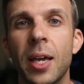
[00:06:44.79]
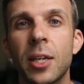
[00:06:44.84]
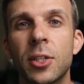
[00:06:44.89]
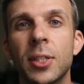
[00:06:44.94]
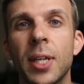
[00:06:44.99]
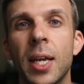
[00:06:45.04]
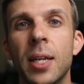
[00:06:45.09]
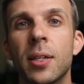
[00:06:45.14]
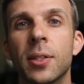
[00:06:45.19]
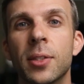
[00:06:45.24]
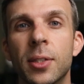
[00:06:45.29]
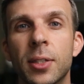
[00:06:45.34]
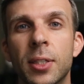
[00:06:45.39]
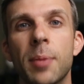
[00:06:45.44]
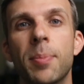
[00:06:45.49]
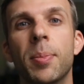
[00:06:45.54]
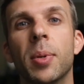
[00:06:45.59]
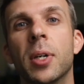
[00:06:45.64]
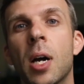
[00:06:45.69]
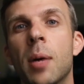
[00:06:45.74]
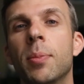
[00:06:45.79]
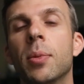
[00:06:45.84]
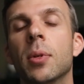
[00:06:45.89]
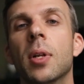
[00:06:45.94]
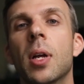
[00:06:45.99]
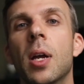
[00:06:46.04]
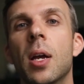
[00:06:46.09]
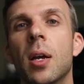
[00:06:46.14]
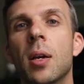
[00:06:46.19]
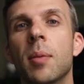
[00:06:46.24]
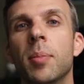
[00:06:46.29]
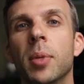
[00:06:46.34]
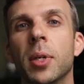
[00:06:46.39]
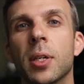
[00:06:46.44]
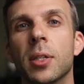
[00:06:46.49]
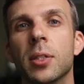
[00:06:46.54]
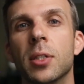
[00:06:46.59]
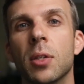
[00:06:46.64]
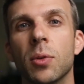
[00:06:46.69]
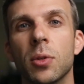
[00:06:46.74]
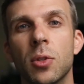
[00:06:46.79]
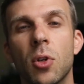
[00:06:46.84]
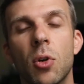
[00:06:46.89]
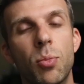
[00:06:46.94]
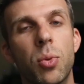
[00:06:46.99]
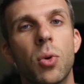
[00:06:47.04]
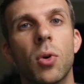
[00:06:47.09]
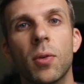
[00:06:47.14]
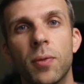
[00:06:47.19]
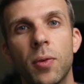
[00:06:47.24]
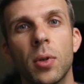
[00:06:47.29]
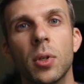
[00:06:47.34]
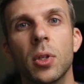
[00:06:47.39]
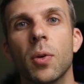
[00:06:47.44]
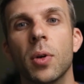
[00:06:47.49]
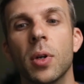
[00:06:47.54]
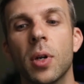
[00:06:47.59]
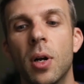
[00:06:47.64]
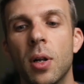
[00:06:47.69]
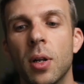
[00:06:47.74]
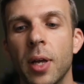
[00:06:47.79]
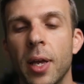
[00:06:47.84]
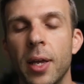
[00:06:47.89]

actually had to skip a couple because there was no portfolio at all,